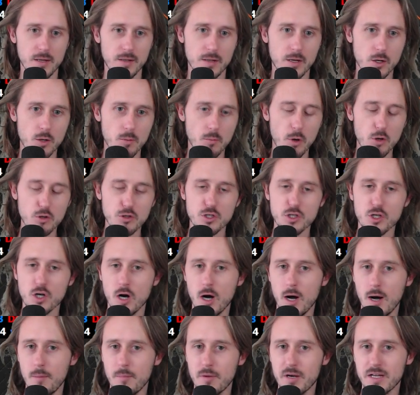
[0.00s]
Now, the most
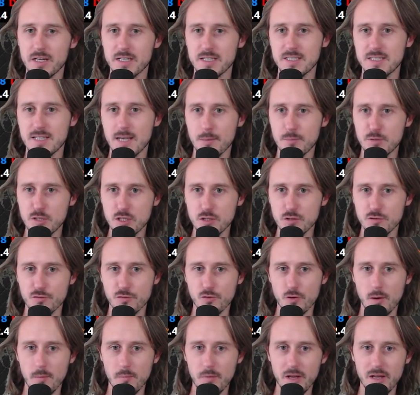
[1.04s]
common exceptions
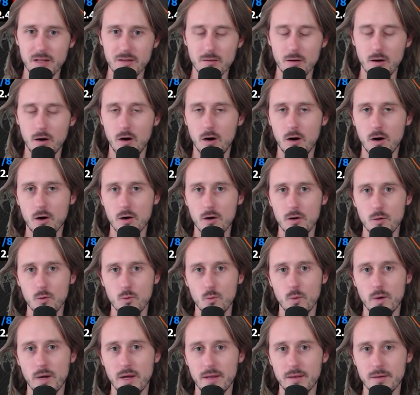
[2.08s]
from that are
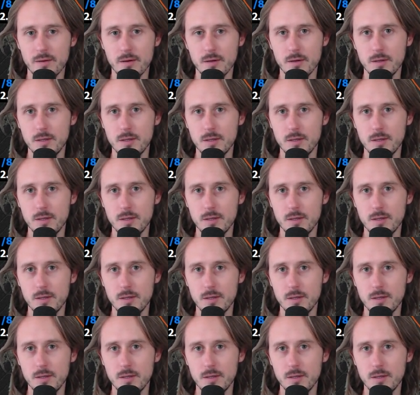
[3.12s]
when